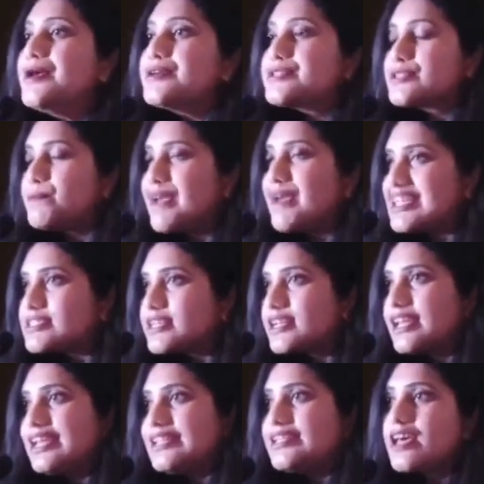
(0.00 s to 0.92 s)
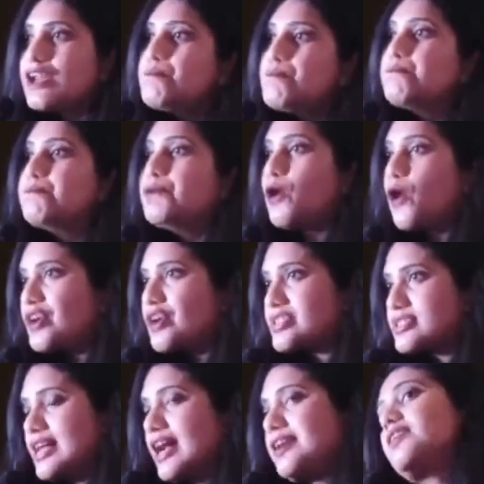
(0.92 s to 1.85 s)
So basically, there are blocks
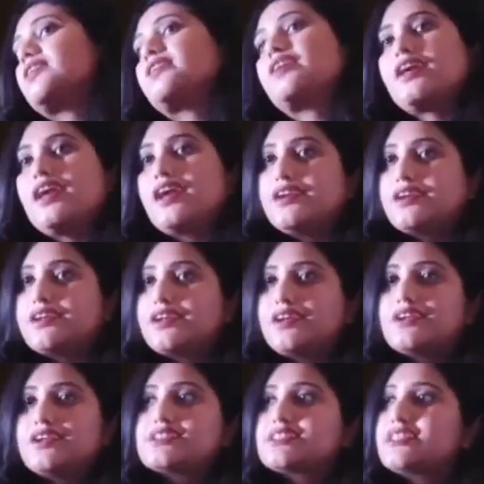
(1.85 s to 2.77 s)
that are created.